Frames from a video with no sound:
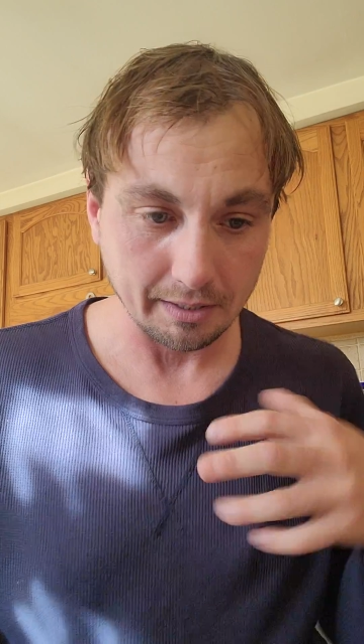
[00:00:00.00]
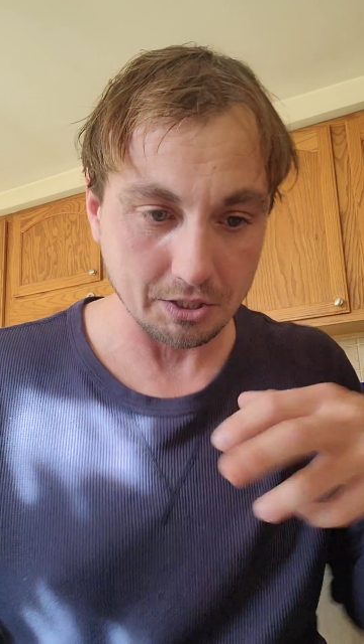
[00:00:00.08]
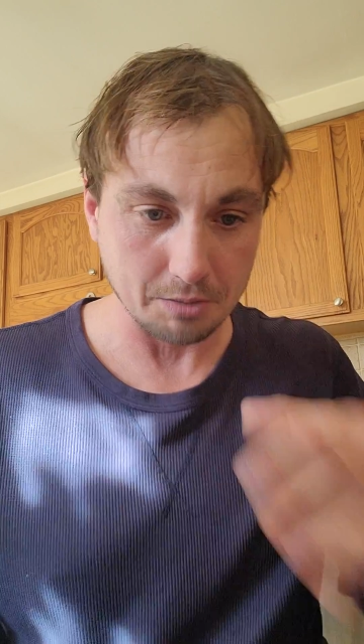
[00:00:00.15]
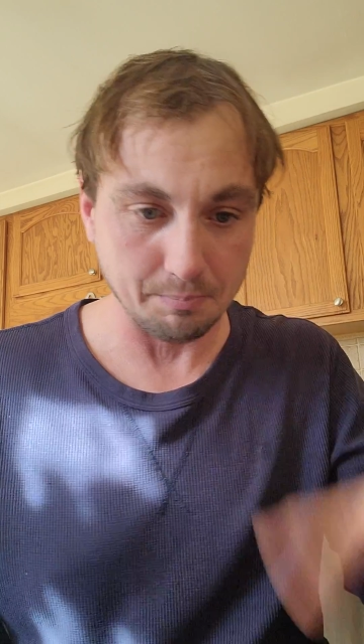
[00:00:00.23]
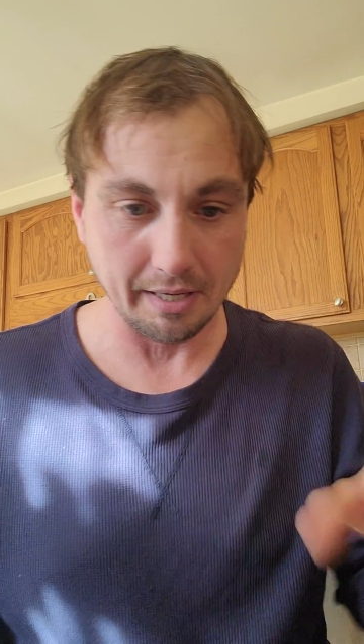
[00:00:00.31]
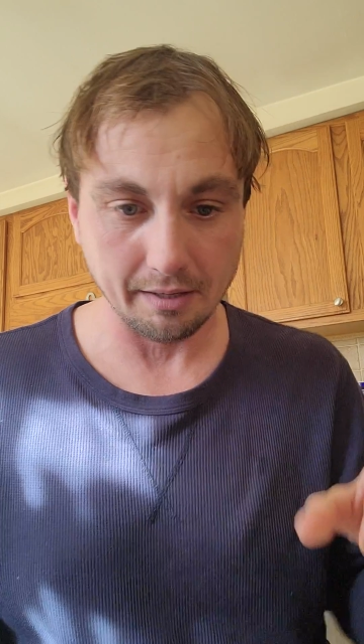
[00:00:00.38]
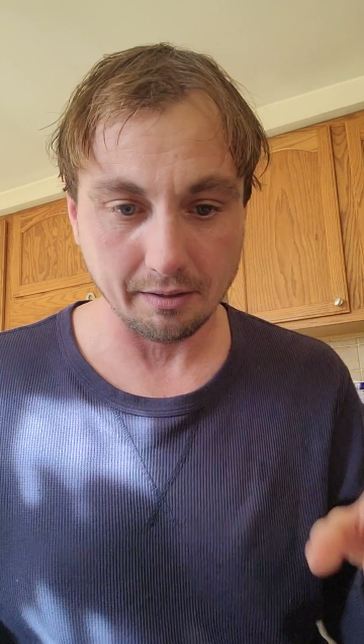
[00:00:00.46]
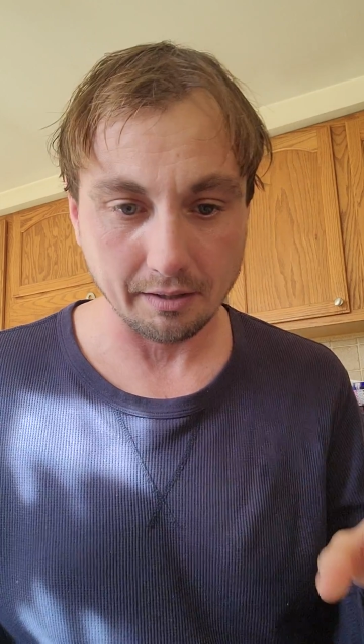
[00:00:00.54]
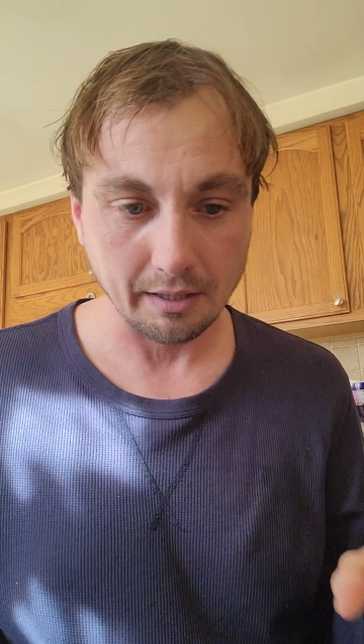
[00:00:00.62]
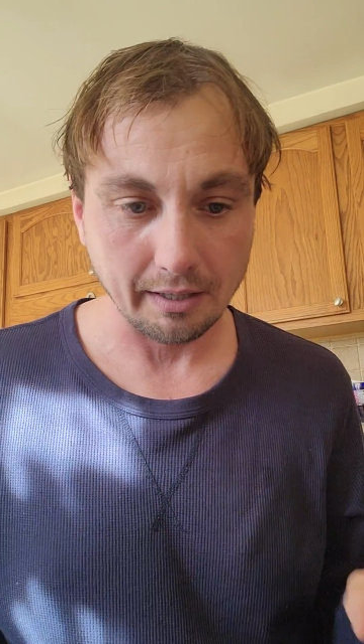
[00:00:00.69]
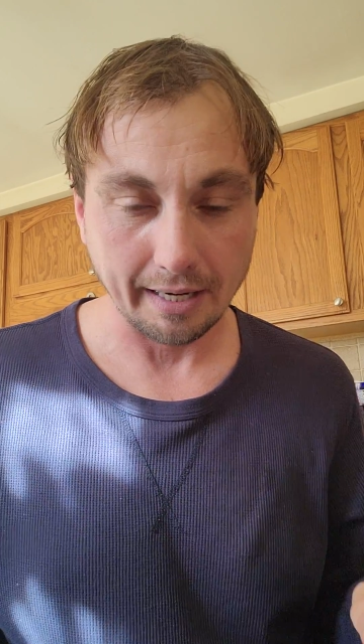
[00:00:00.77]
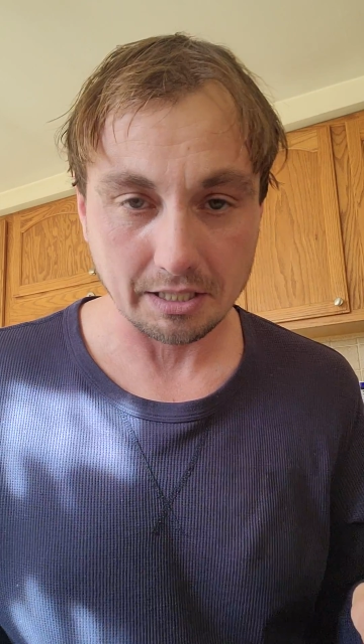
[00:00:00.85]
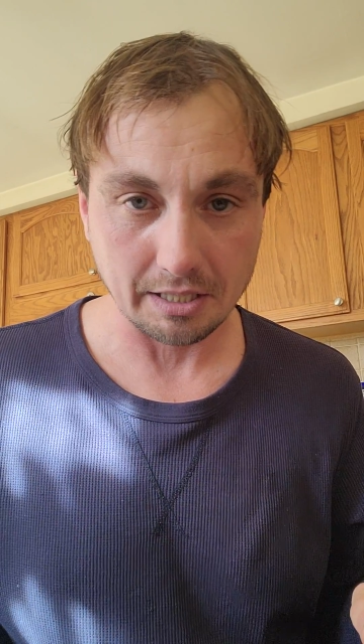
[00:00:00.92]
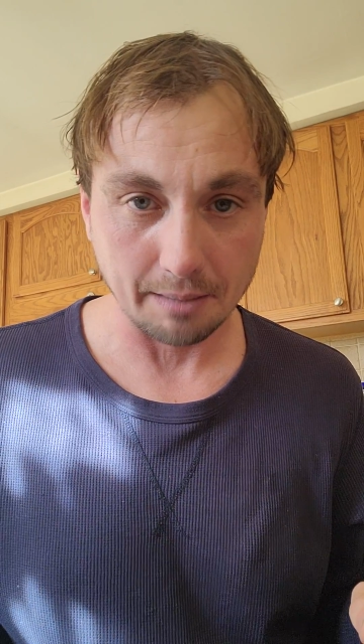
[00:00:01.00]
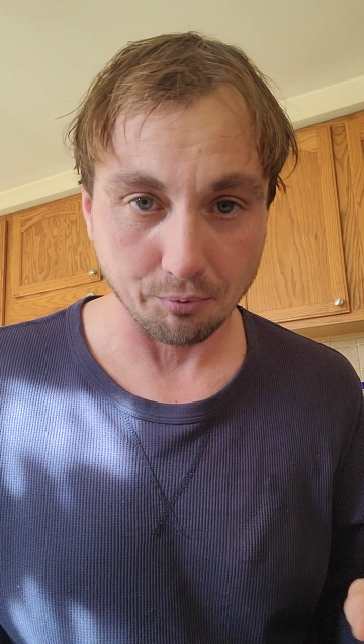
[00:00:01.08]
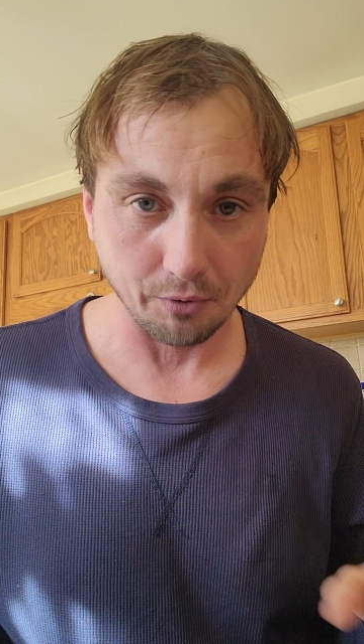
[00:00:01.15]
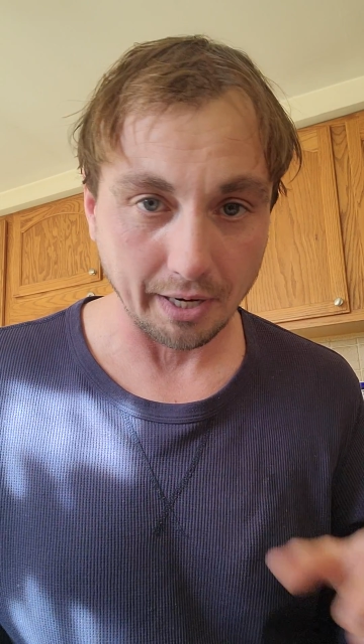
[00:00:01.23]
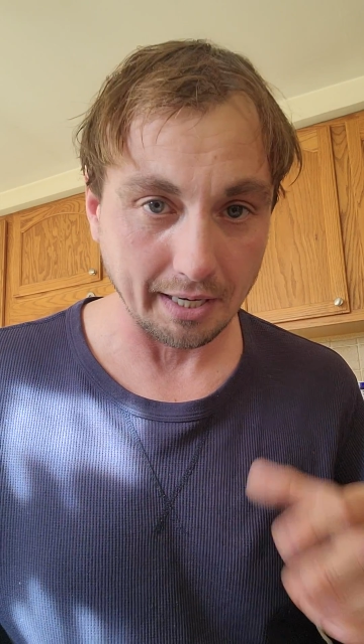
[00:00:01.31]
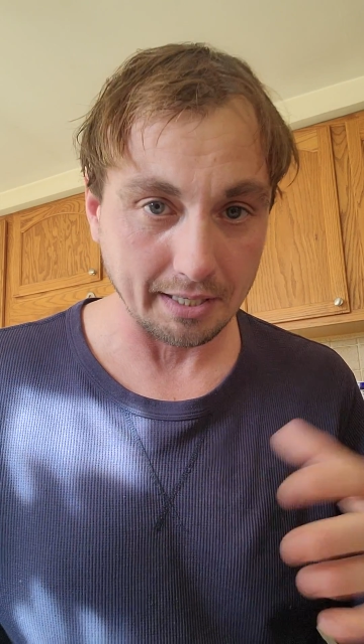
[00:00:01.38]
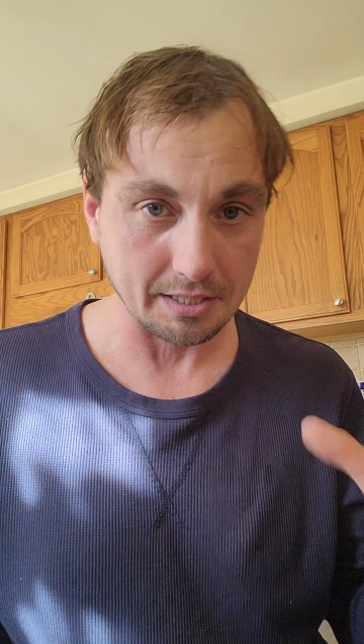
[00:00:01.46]
speak
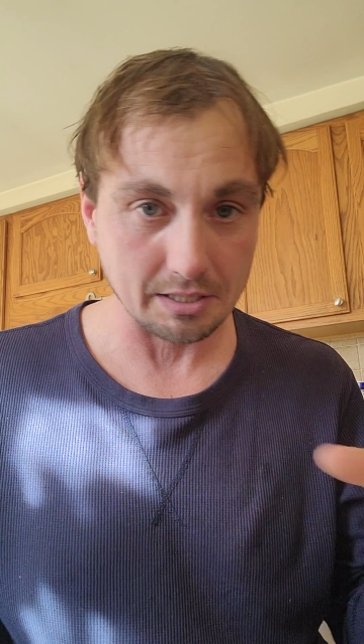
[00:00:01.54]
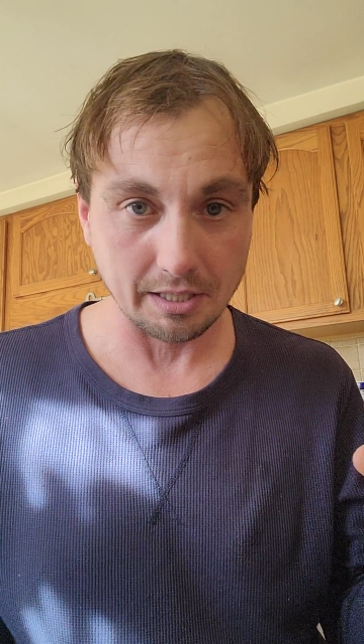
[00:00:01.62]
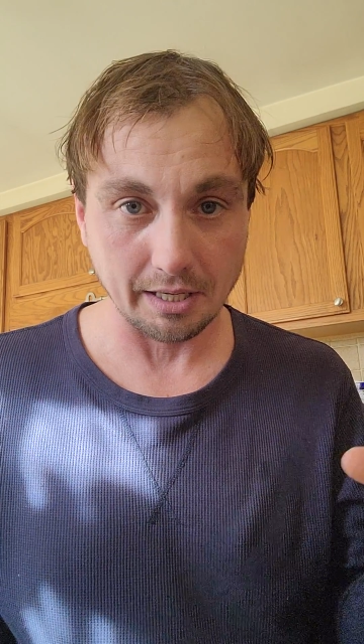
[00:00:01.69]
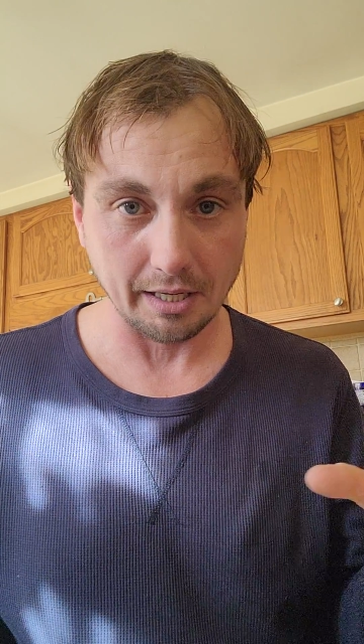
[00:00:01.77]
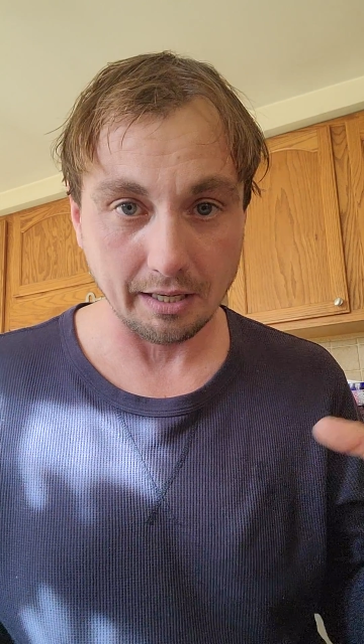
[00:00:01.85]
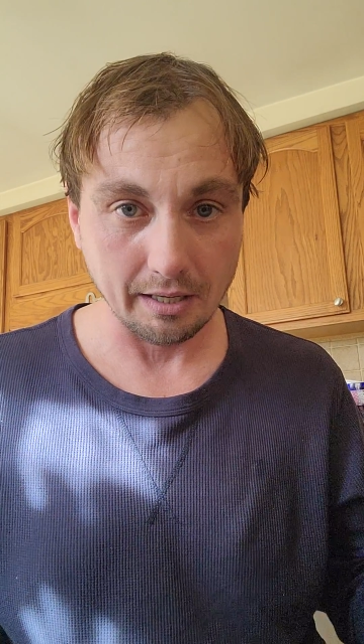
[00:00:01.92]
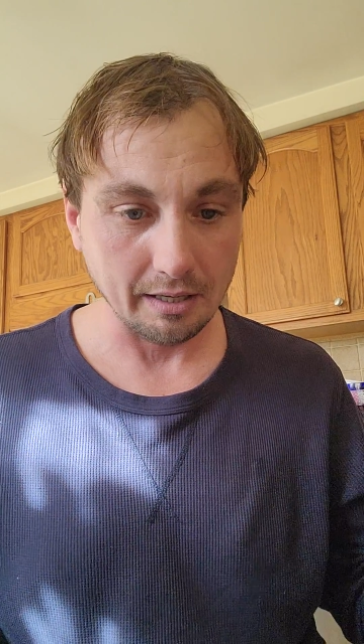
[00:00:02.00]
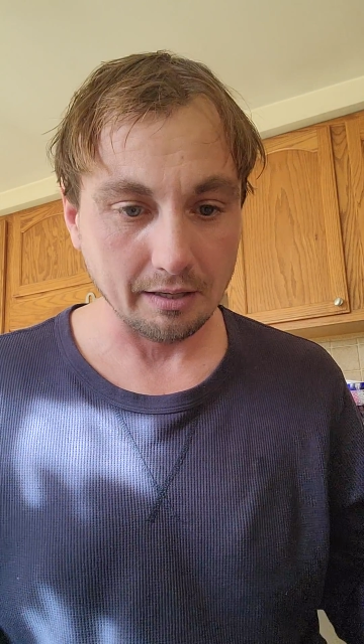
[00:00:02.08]
extemporaneously,